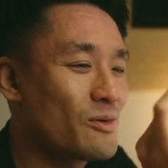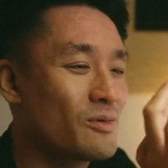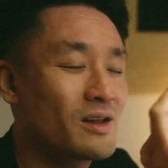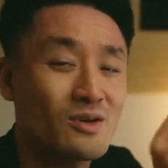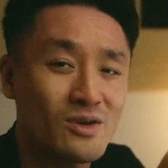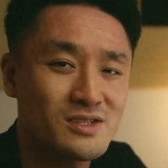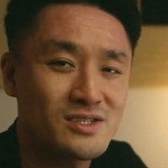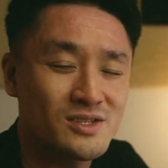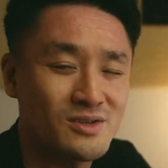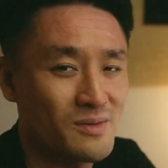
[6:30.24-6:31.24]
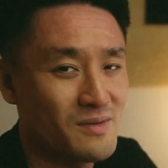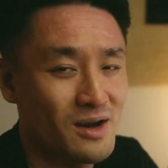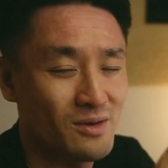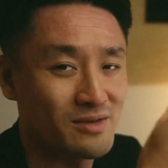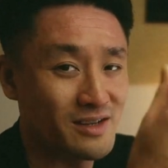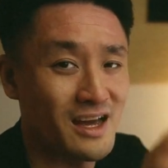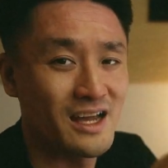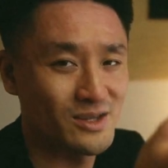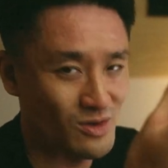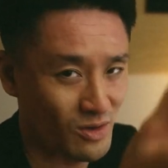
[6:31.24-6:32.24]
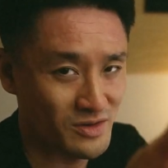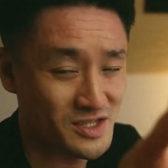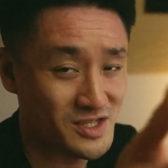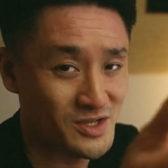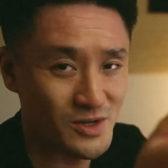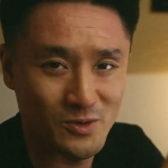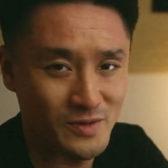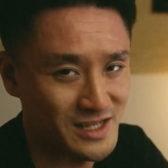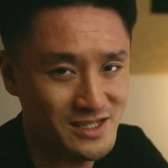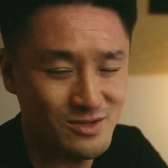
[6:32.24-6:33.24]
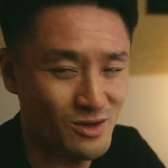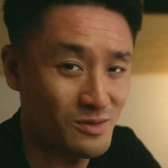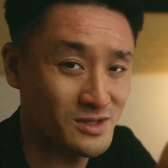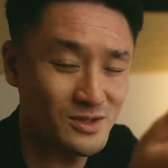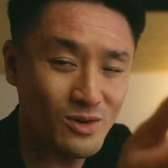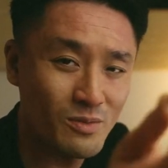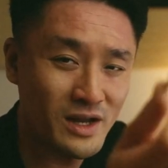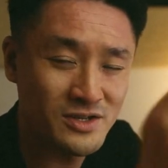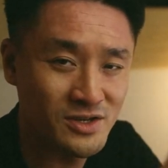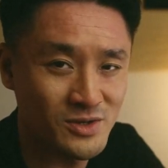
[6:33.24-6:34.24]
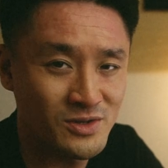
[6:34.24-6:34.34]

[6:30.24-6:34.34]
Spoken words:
will cost you about $9, so it's almost a no-brainer.